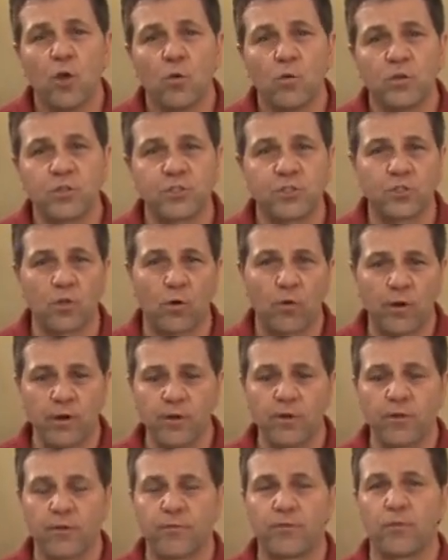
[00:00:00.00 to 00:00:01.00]
When
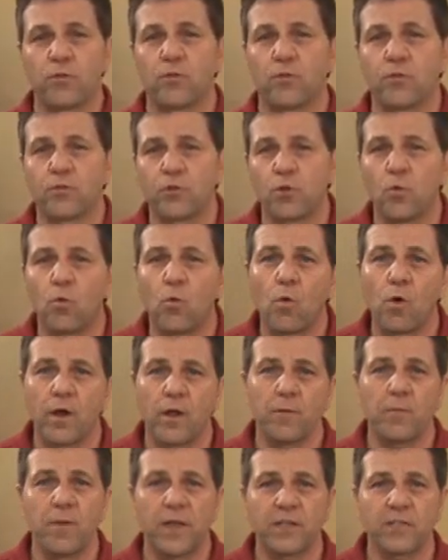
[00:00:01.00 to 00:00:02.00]
storing your fuel, you
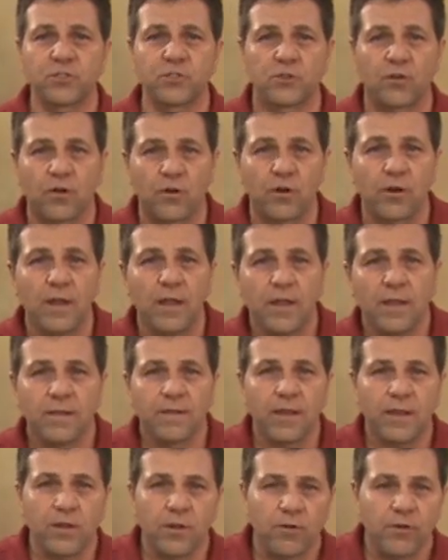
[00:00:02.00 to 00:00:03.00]
want to make sure
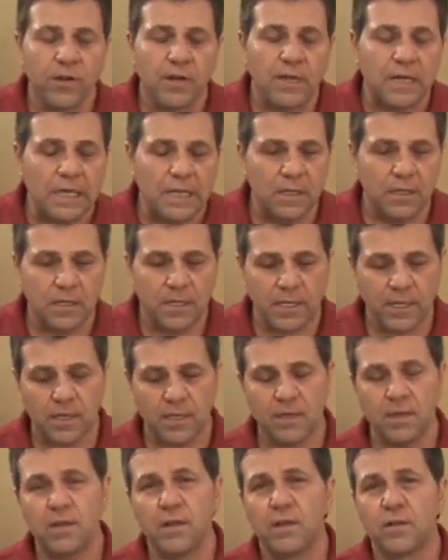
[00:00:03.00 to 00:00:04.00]
that you're in a
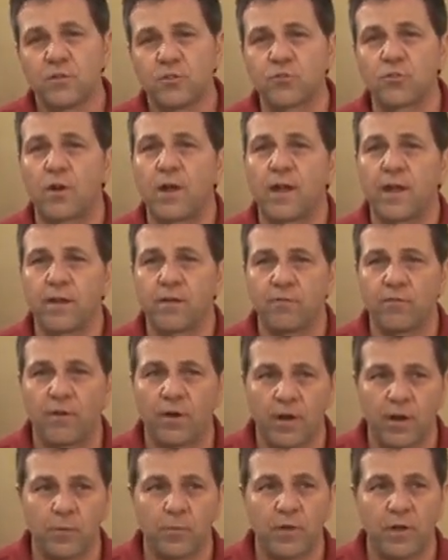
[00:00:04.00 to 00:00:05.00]
clean, dry
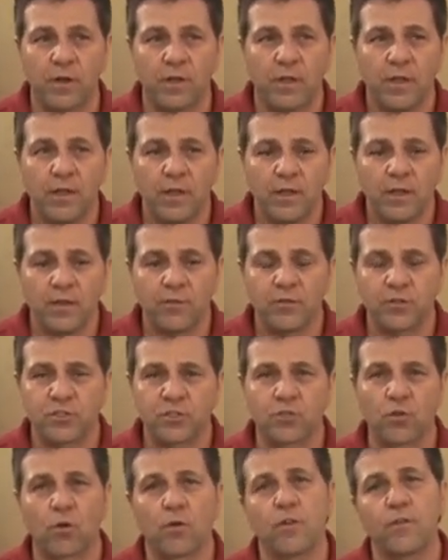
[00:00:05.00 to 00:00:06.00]
environment. If you
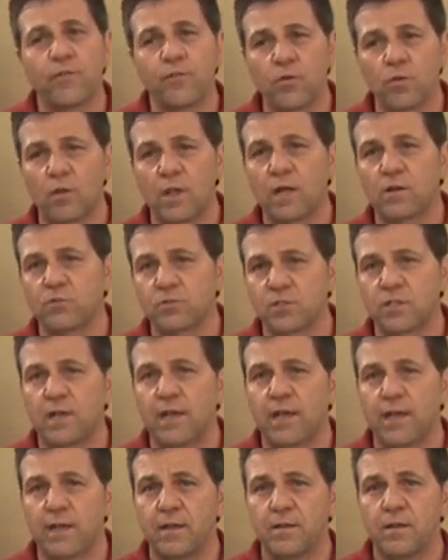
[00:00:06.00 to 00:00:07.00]
store the fuel
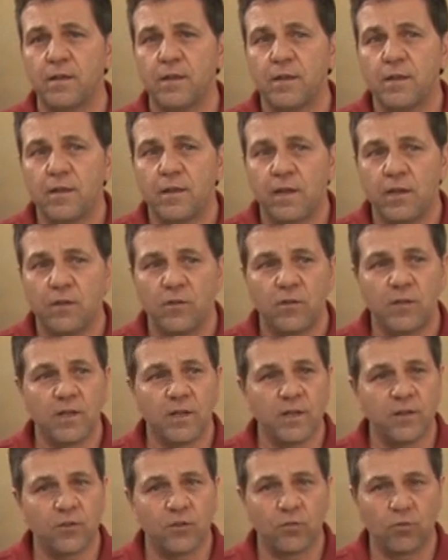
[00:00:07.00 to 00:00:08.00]
outside and you
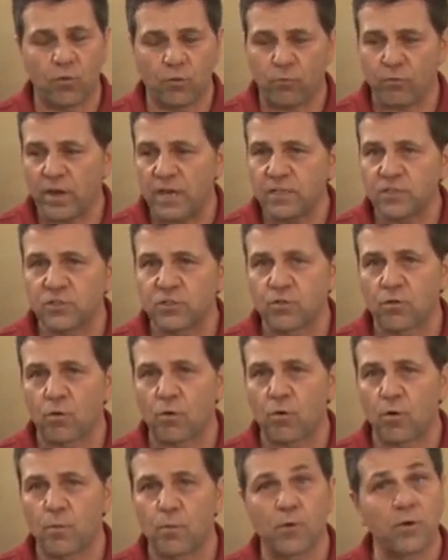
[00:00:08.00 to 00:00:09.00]
get into a
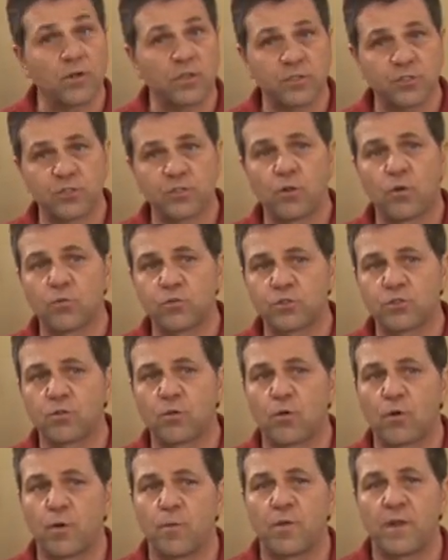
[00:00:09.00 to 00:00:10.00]
rainstorm or a
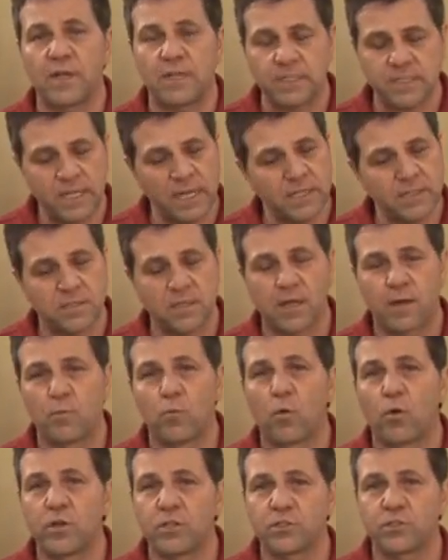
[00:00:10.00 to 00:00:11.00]
snowstorm and it takes on
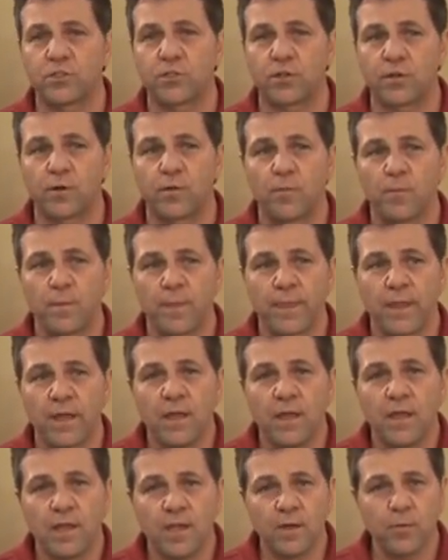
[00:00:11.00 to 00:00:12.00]
moisture,
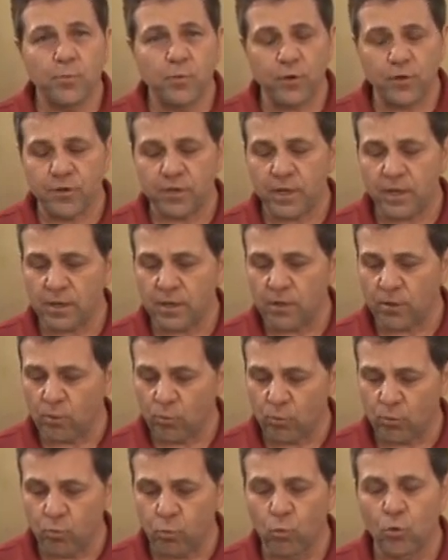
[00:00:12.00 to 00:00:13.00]
in particular
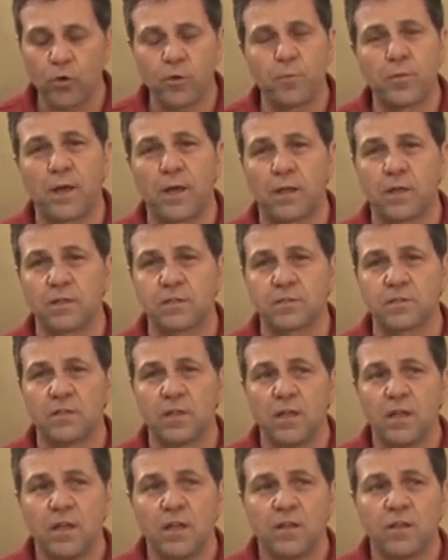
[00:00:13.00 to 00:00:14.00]
with wood pellets,
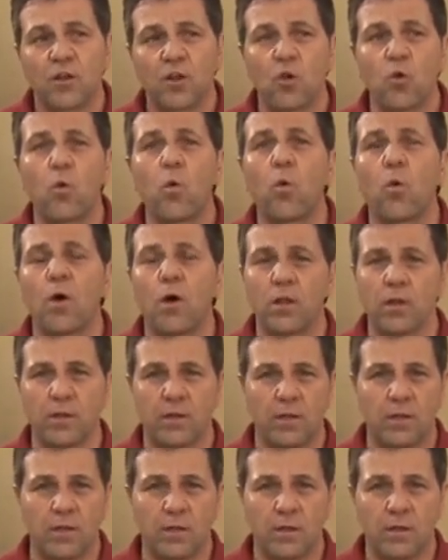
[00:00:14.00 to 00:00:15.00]
the
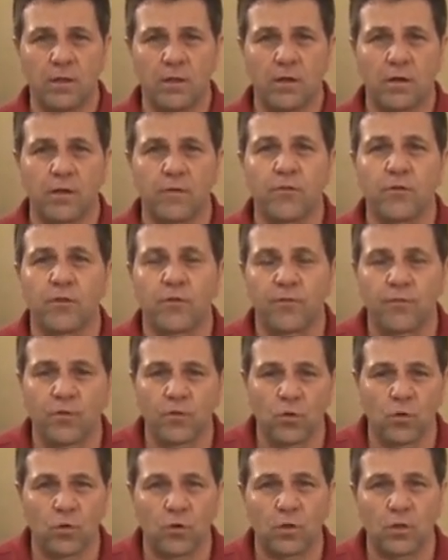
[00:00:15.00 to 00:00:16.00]
quality of your
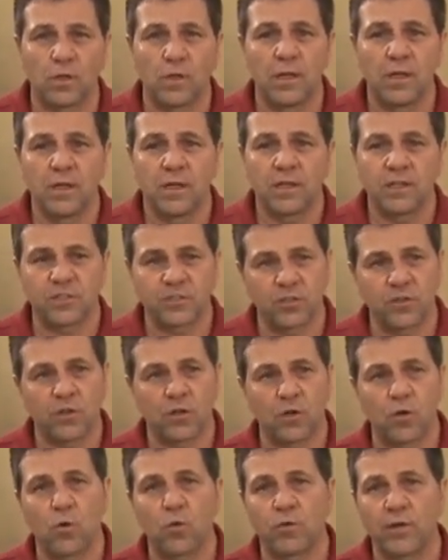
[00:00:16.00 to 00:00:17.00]
fuel is
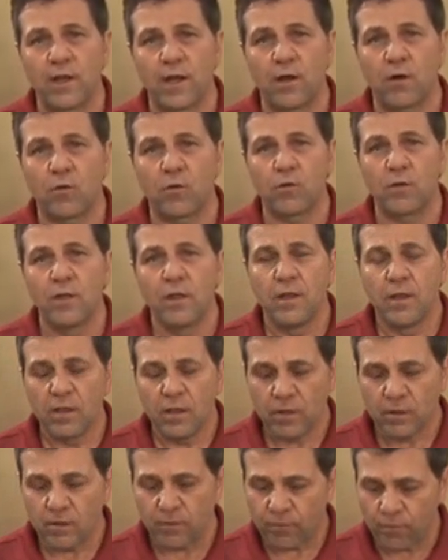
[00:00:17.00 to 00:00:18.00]
going to go down.
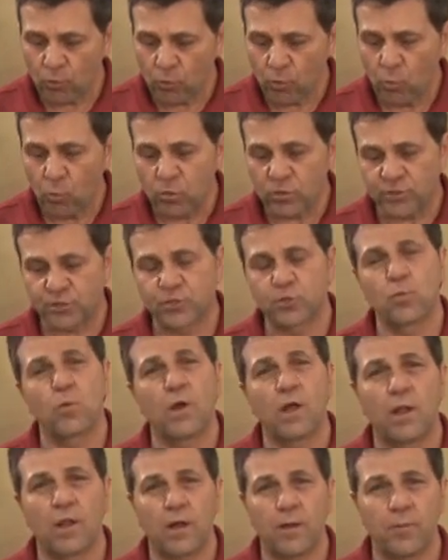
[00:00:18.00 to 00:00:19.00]
The fuel will
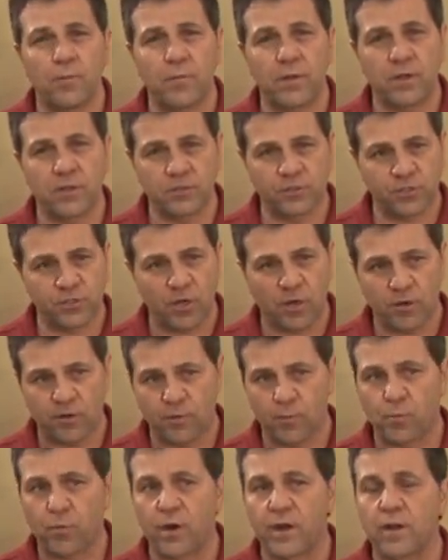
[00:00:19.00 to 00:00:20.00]
swell up, it'll
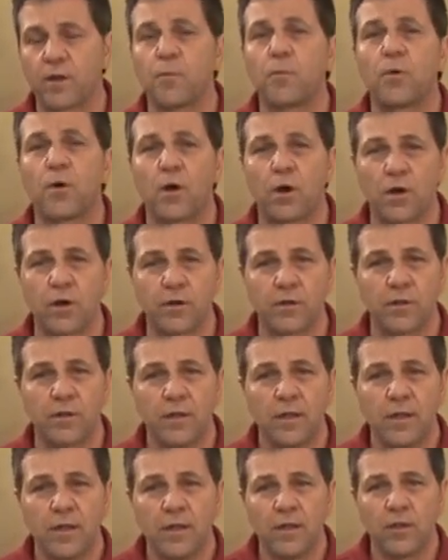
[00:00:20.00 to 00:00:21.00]
start to break apart,
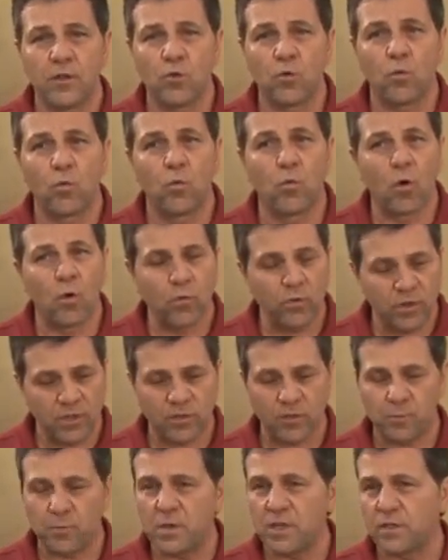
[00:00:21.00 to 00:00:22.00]
you won't
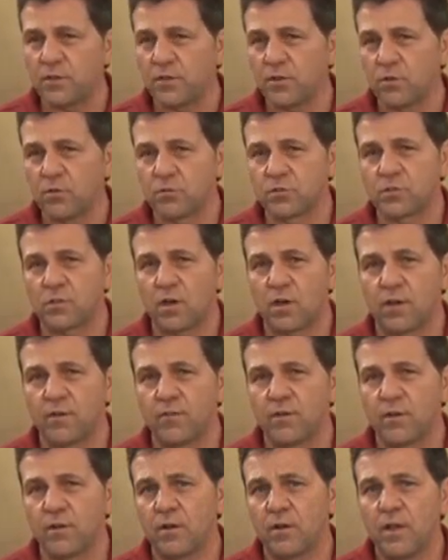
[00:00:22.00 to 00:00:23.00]
get the BTUs out
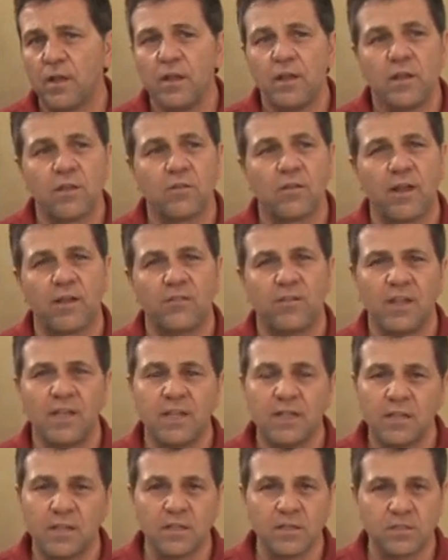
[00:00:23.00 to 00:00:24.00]
of it, you'll have
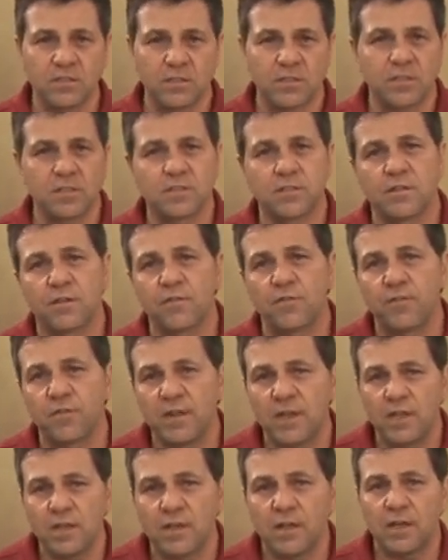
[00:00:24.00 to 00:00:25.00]
inconsistent
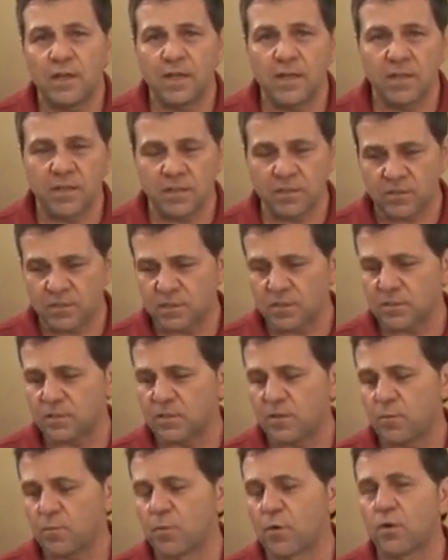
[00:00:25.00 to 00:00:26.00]
feed and
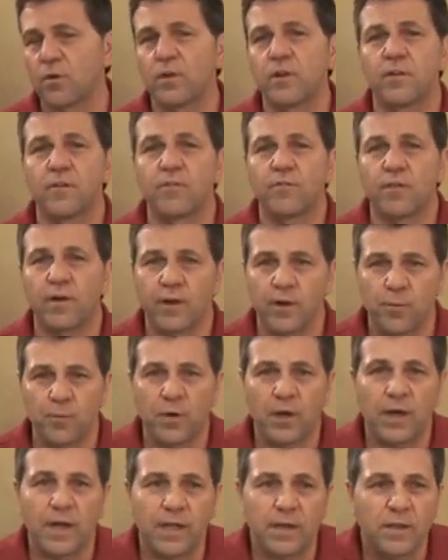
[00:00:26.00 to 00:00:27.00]
inconsistent burn in the fire
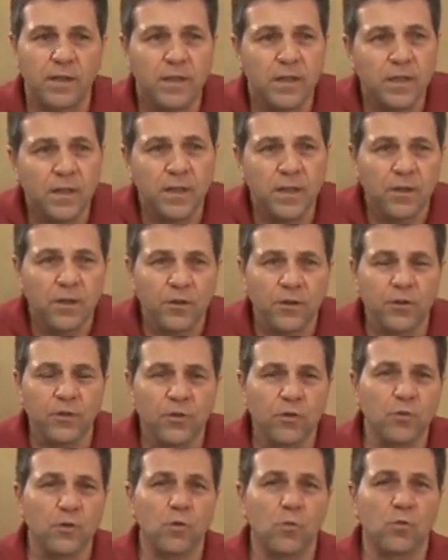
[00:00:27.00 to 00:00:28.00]
pot. Your
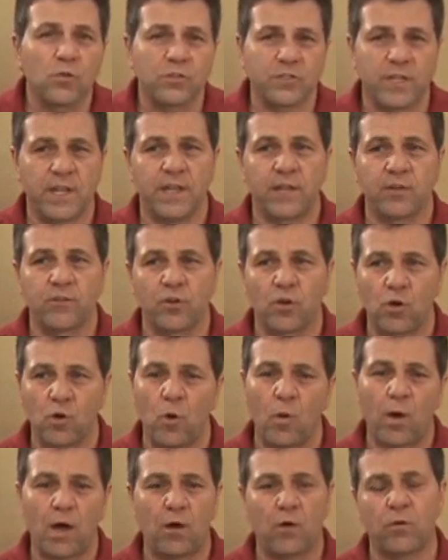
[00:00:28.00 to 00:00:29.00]
unit will tend to
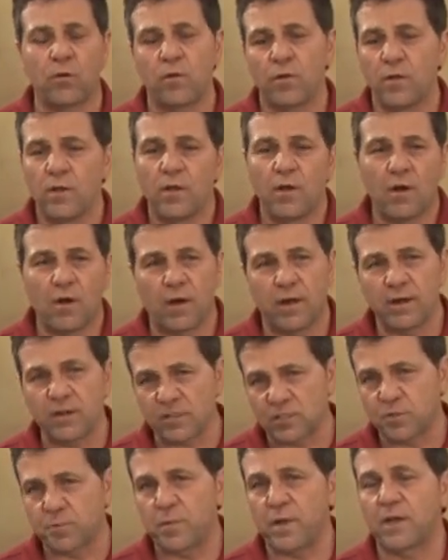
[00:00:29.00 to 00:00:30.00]
go out
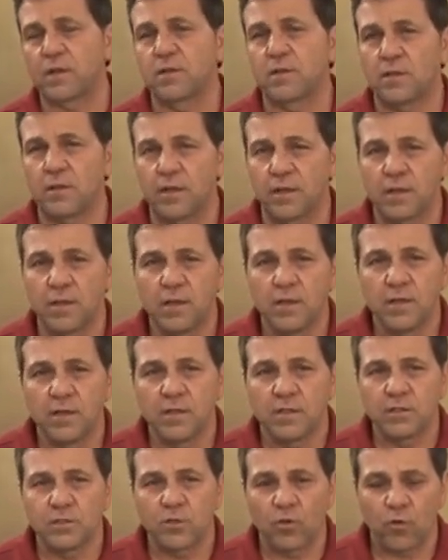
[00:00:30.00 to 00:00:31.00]
unexpectedly,
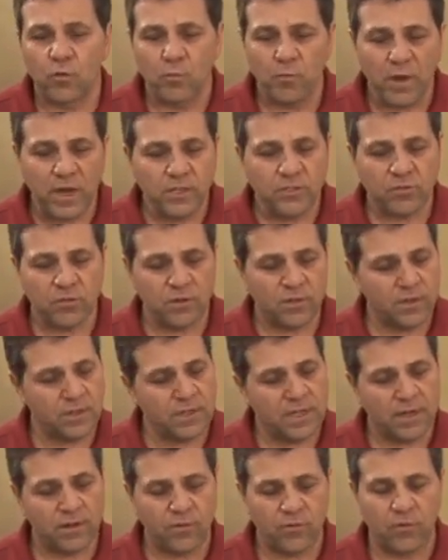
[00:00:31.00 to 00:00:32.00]
so make sure
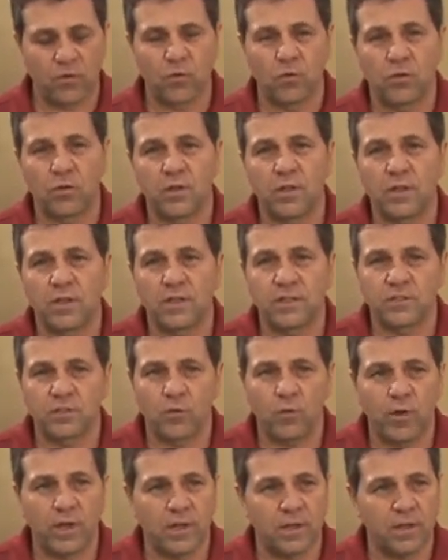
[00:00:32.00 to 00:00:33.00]
that that fuel is
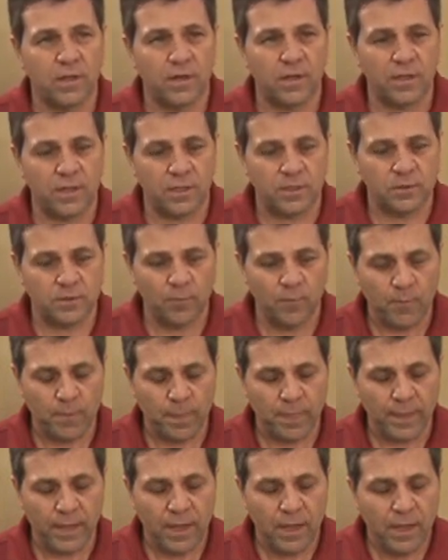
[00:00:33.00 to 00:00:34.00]
the way that it is.
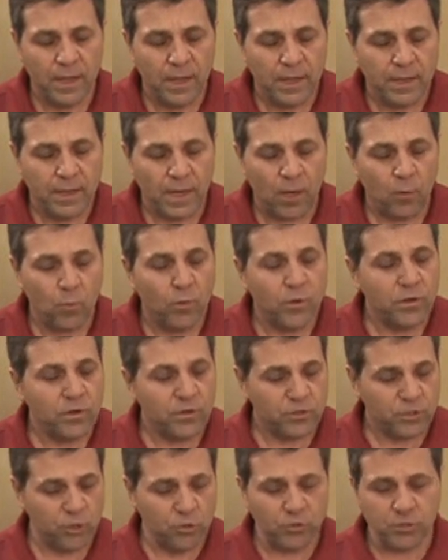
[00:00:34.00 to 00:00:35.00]
Now,
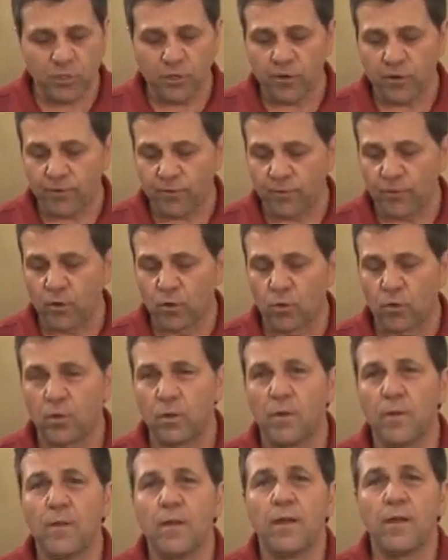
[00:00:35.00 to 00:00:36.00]
when choosing your
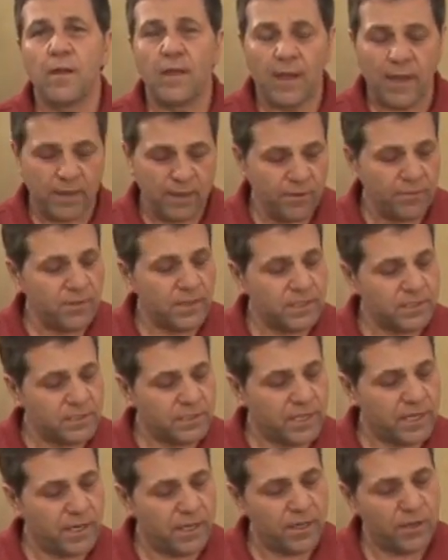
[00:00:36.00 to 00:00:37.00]
fuel, and if let's
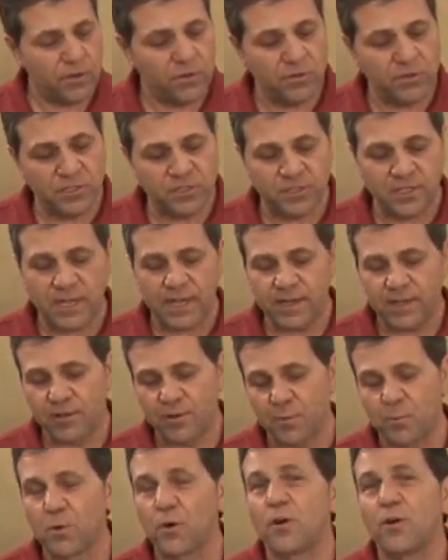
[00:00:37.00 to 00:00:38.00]
say you
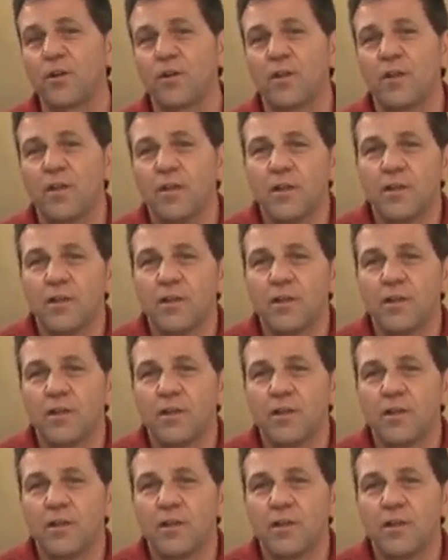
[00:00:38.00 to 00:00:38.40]
decide to burn